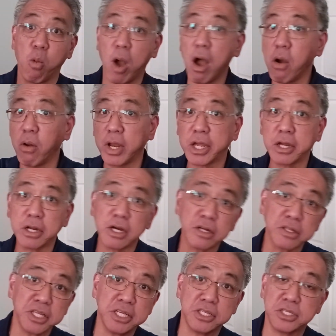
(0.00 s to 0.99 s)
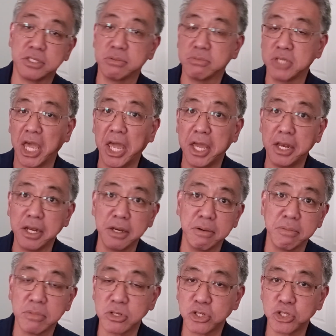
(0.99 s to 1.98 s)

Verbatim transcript: whoa, look at all these 10